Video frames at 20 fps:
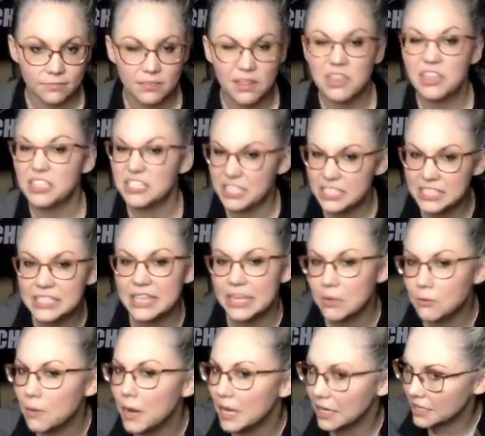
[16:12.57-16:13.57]
This is
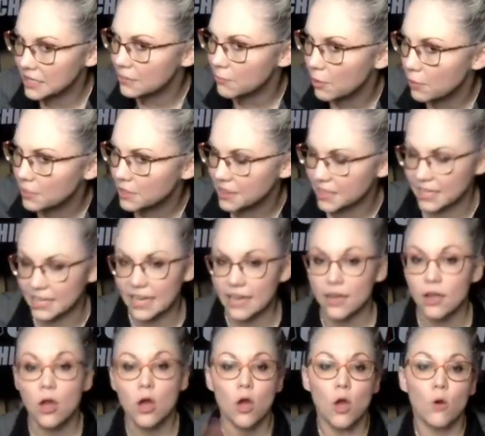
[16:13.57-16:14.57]
theoretically what we're thinking.
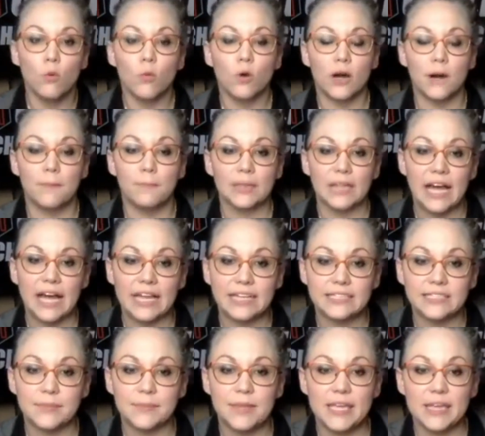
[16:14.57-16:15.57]
We're applying
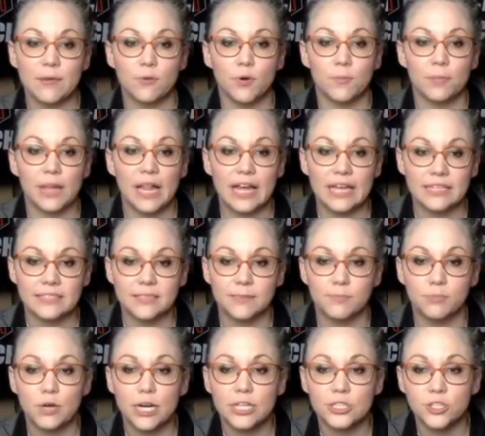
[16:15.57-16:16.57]
some heat, we're applying some
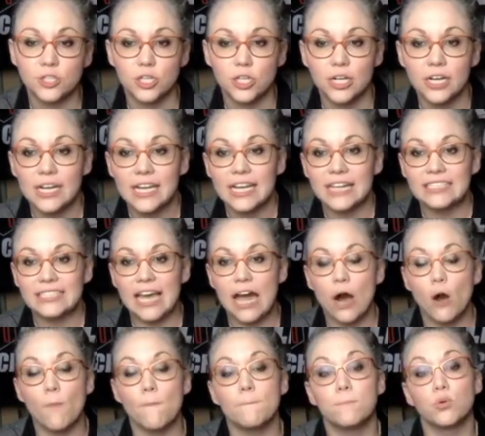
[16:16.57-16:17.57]
pressure to
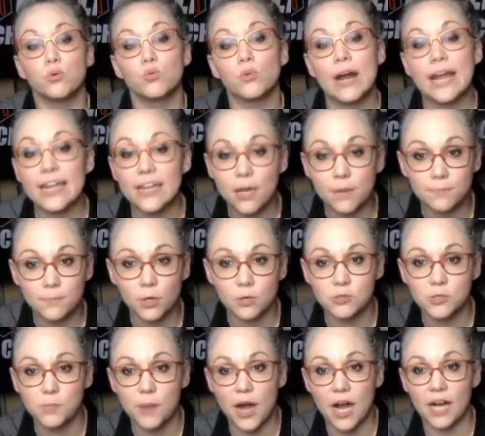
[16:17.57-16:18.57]
help break up those
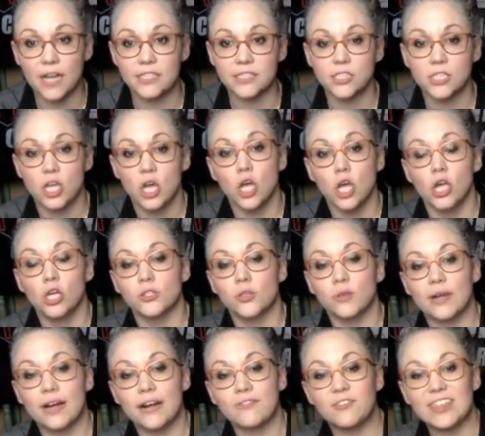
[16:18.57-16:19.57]
bonds so that
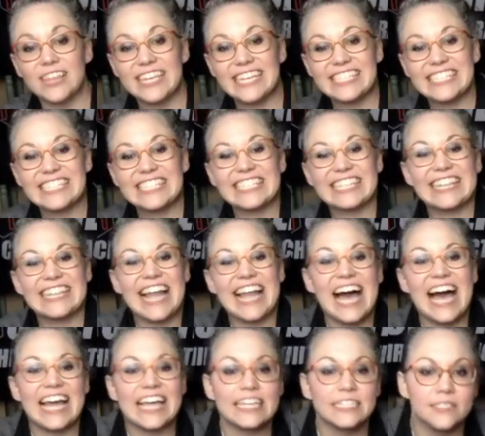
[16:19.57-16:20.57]
everything
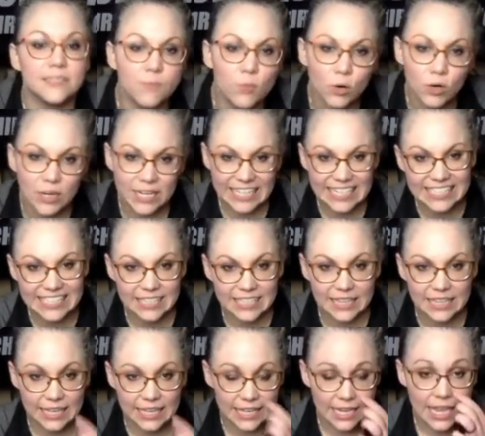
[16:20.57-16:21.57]
slides more
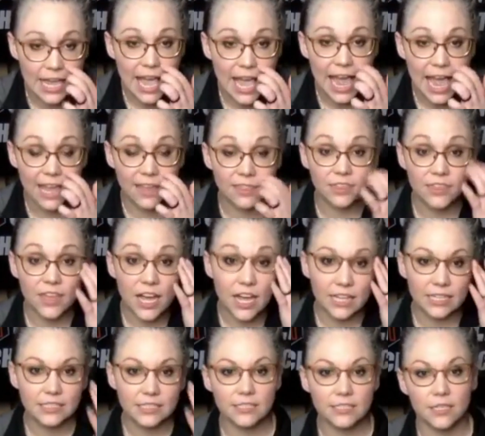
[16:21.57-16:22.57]
easily. And
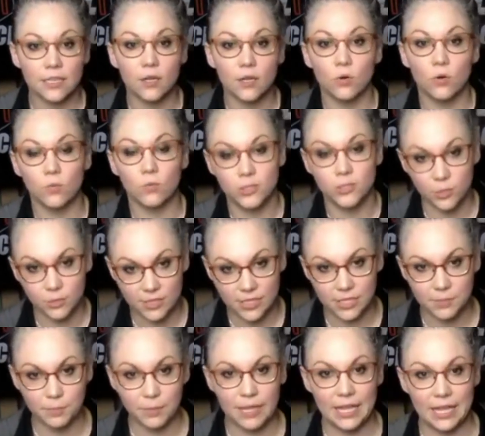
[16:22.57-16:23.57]
thus, reduces
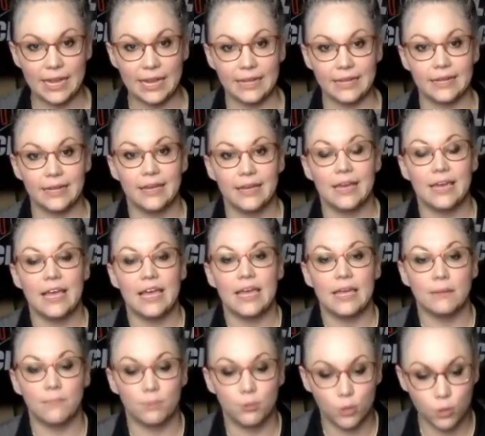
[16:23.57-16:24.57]
pain,
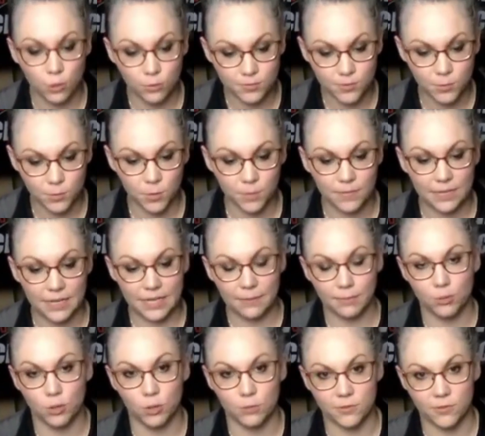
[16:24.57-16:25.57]
improves movement,
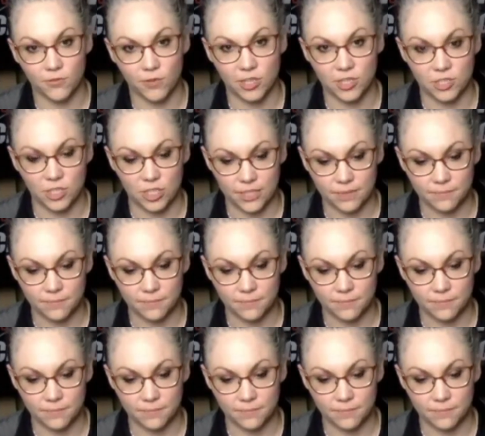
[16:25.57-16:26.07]
improves function.